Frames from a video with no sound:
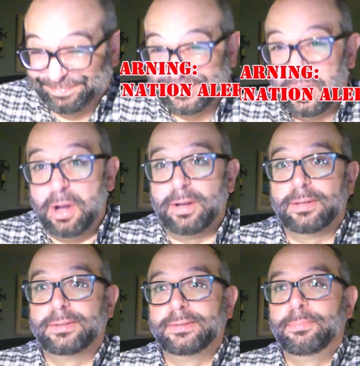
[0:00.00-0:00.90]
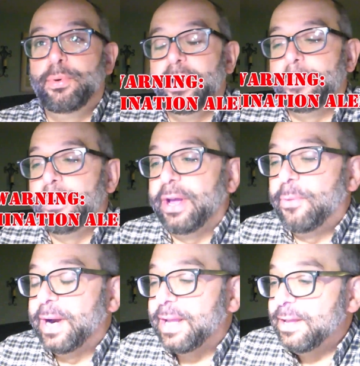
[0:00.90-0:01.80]
oh, wait, I don't
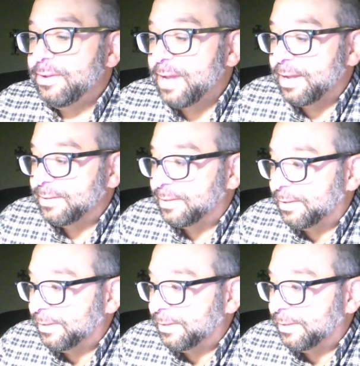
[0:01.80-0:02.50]
want to get you guys,